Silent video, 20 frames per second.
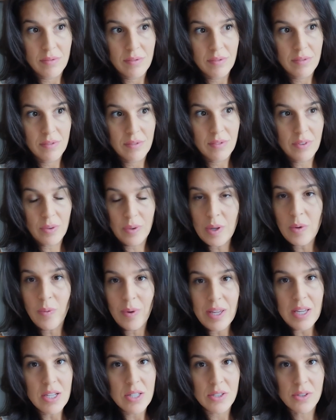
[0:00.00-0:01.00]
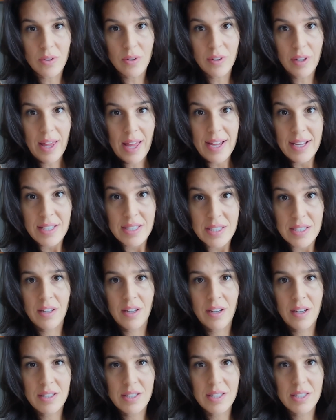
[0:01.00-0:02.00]
three weeks or less uh,
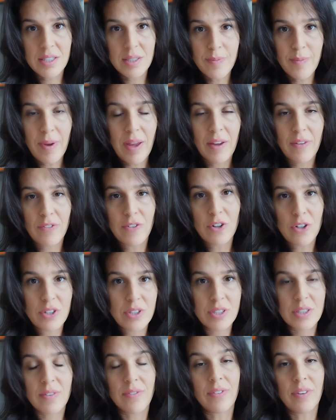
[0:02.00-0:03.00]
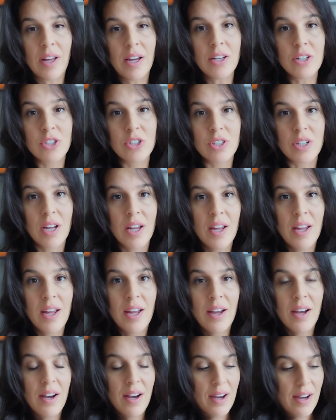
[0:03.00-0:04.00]
since my first flush.
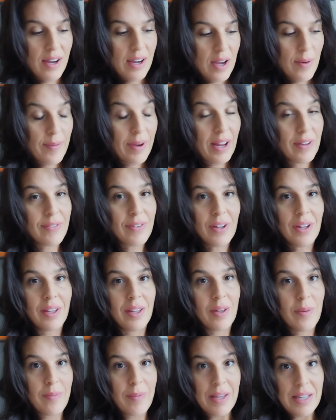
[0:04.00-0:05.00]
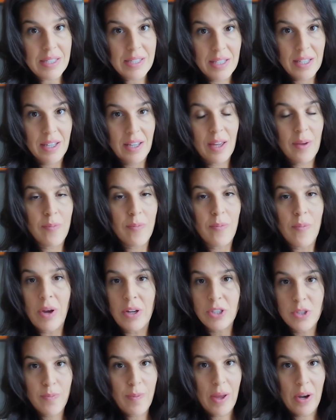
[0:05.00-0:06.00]
Um, and I felt amazing and much
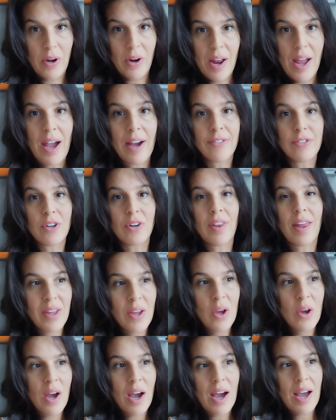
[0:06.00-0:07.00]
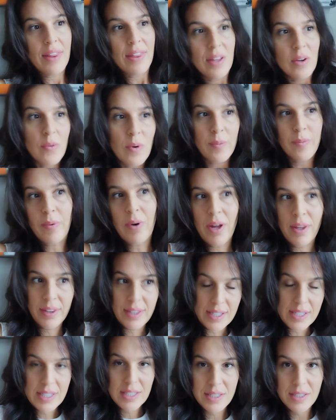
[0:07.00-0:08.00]
better after that. I think what brought
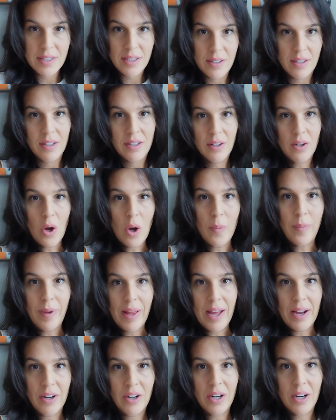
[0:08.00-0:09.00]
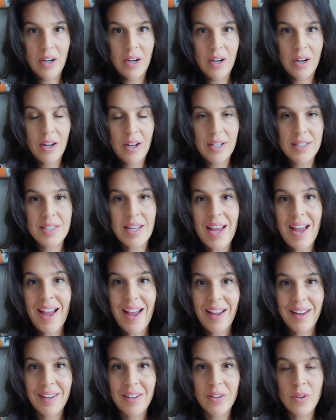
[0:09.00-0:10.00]
this gallbladder
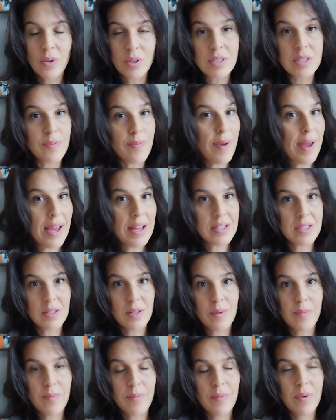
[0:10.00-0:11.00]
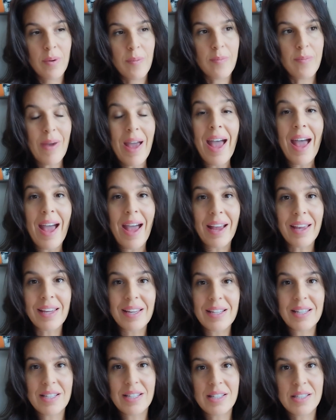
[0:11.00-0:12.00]
attack or spasm back
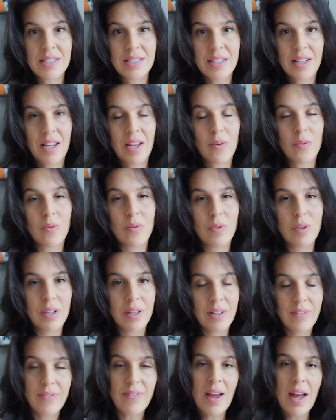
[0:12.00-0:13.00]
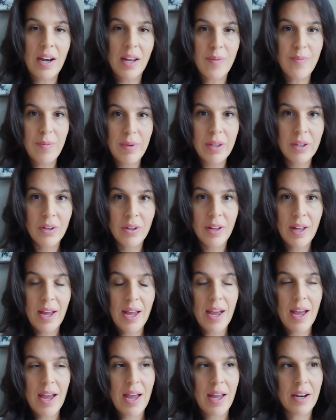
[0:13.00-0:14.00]
is a really fatty meal. I
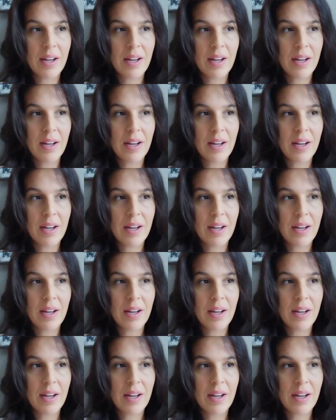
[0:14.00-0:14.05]
had